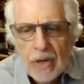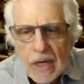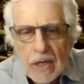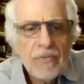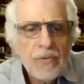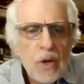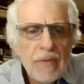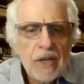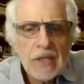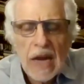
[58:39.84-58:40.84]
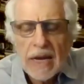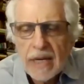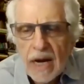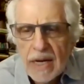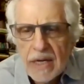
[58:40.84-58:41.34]
If you have a
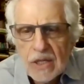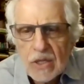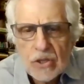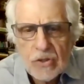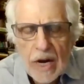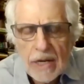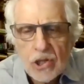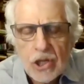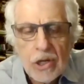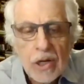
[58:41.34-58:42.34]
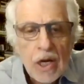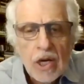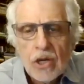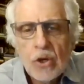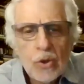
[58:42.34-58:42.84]
psychotic construction,
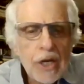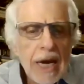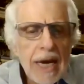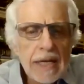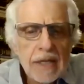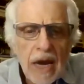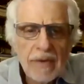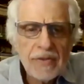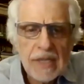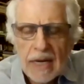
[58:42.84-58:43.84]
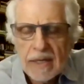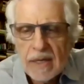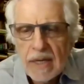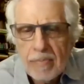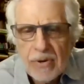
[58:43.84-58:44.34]
you can't have
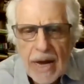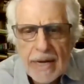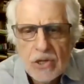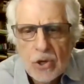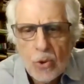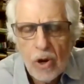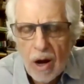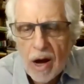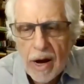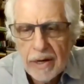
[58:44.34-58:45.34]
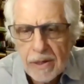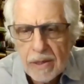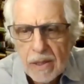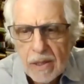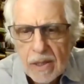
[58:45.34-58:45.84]
suddenly brand new car.
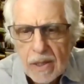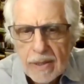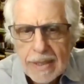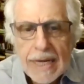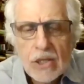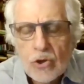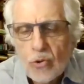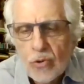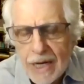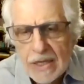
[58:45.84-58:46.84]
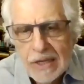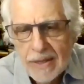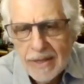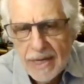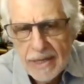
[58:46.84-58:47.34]
That's
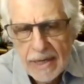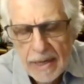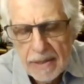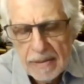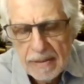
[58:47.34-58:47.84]
crazy thinking.